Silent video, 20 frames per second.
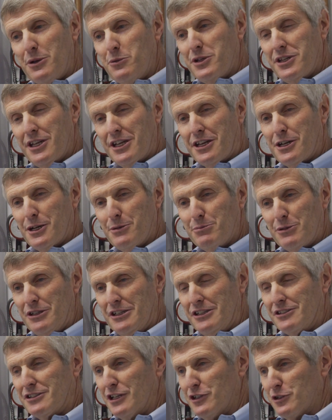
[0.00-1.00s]
me when they come to
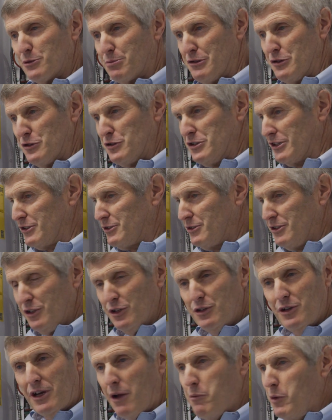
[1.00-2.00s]
these kinds of projects, you know,